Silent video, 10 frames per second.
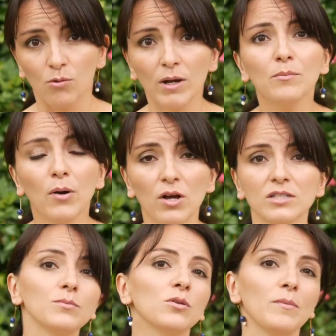When
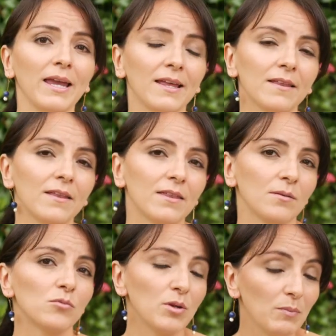possible, make
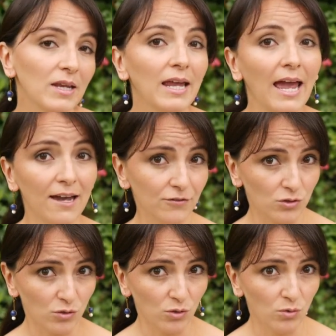them repeat
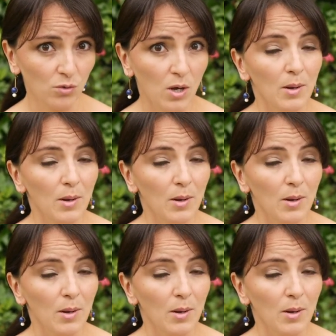after you.